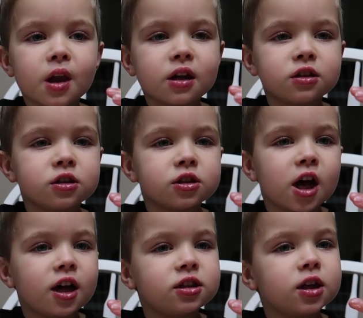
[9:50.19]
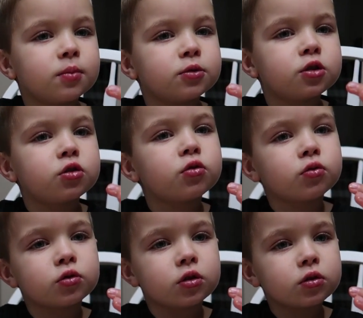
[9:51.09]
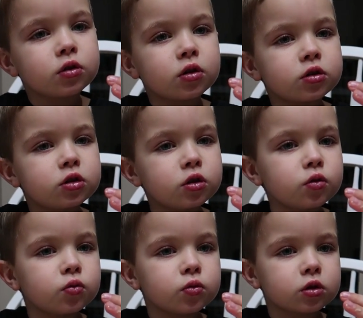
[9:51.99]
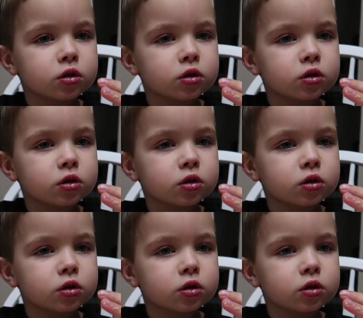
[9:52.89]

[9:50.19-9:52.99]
and his last name is Sue. Sue.